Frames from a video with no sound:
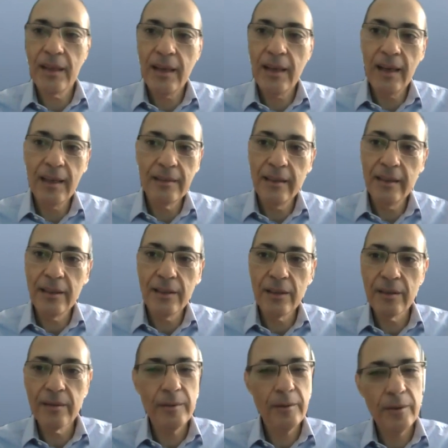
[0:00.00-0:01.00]
I think,
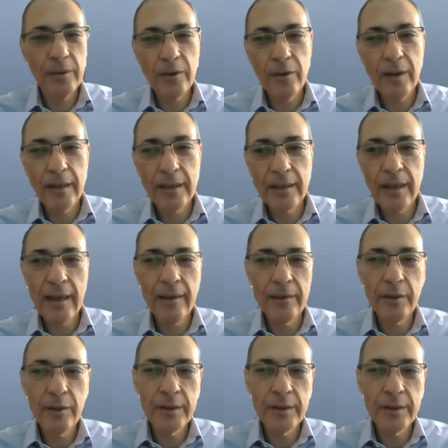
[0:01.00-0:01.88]
you